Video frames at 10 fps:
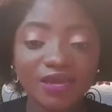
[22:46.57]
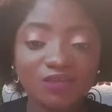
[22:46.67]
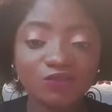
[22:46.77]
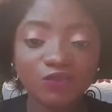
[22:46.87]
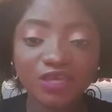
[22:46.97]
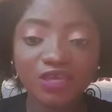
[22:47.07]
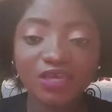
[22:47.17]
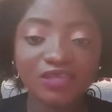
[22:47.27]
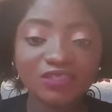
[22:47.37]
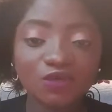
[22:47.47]
and you
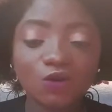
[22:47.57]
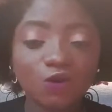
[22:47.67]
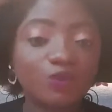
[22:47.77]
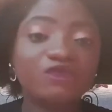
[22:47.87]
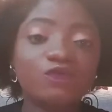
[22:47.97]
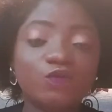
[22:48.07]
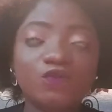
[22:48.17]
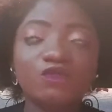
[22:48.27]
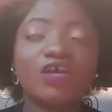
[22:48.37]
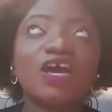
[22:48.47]
can, guys, or if
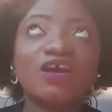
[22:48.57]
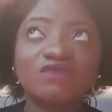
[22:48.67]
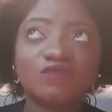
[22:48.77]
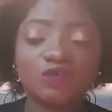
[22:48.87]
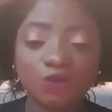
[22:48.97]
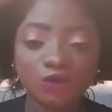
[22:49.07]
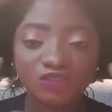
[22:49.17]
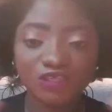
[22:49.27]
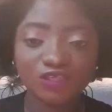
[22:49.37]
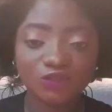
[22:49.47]
you have a
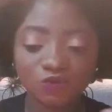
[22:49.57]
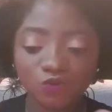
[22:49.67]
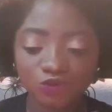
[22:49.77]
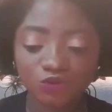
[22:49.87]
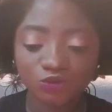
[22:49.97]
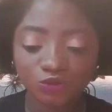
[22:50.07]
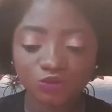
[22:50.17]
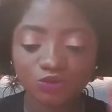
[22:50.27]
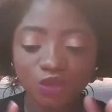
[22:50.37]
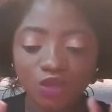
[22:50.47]
content you want
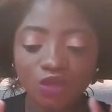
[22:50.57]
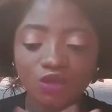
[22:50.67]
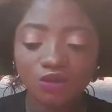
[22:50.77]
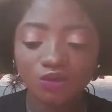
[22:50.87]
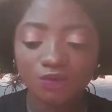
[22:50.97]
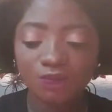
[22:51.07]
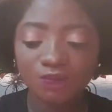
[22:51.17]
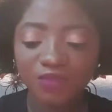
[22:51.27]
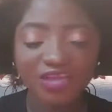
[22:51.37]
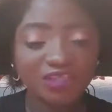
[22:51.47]
to
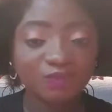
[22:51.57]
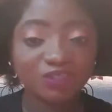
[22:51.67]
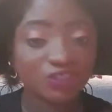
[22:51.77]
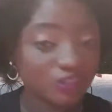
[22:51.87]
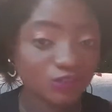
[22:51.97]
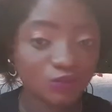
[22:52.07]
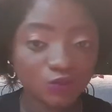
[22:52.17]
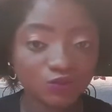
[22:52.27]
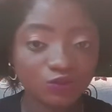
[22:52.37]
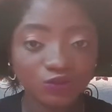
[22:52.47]
expatiate
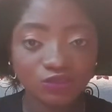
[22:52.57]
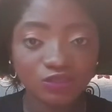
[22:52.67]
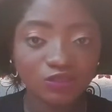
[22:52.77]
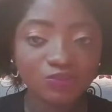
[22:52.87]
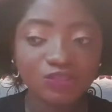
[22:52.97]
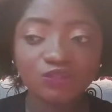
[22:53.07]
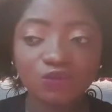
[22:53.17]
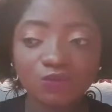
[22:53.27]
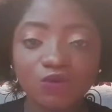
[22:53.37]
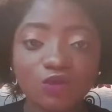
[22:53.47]
on, or
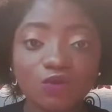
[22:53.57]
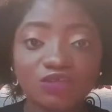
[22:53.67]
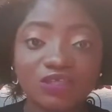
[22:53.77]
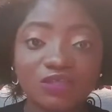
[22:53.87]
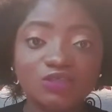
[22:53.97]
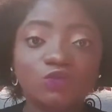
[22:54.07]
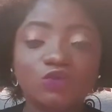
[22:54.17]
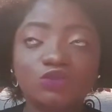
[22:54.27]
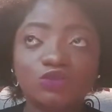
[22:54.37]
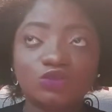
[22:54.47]
or your content you
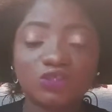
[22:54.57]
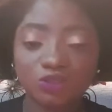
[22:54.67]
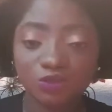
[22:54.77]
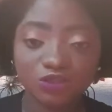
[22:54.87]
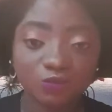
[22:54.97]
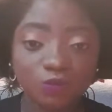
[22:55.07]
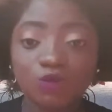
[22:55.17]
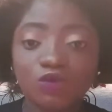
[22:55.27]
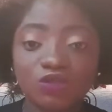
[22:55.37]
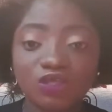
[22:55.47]
want to discuss
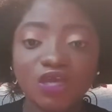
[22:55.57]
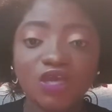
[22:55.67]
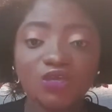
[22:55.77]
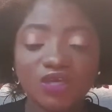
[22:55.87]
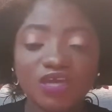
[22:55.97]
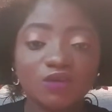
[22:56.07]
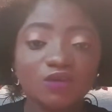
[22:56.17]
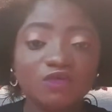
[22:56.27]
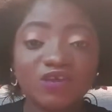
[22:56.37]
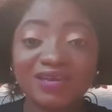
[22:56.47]
more on, you can
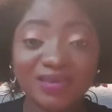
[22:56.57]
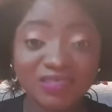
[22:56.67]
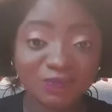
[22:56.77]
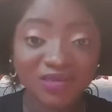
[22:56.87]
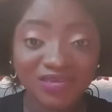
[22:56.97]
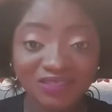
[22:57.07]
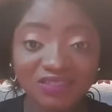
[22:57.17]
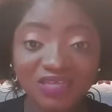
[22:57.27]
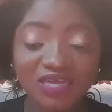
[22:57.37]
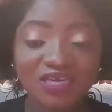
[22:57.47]
look for an expert
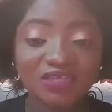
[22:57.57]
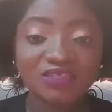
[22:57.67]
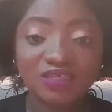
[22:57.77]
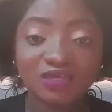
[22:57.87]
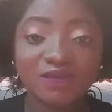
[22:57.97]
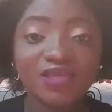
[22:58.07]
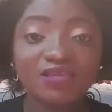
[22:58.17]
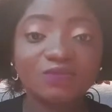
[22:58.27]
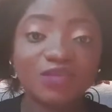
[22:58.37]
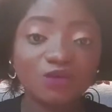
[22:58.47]
and let
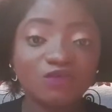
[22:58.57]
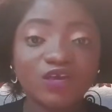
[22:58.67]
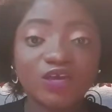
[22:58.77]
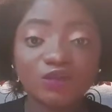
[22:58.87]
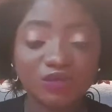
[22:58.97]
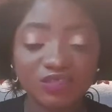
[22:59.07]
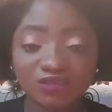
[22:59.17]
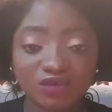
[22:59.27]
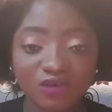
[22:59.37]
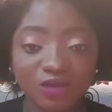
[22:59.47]
them take over your
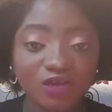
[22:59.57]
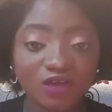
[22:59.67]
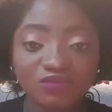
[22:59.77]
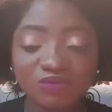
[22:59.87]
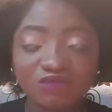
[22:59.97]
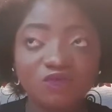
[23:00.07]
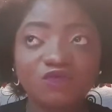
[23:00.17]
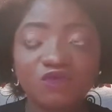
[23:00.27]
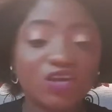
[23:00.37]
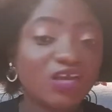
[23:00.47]
Instagram account
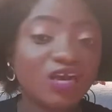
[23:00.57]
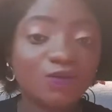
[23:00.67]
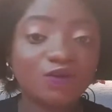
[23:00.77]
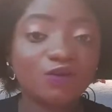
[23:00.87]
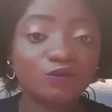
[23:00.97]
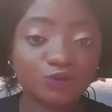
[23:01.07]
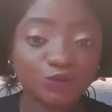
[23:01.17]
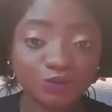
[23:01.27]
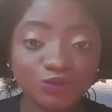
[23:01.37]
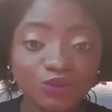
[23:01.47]
for an hour or
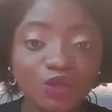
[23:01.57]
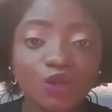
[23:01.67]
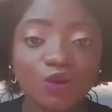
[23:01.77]
2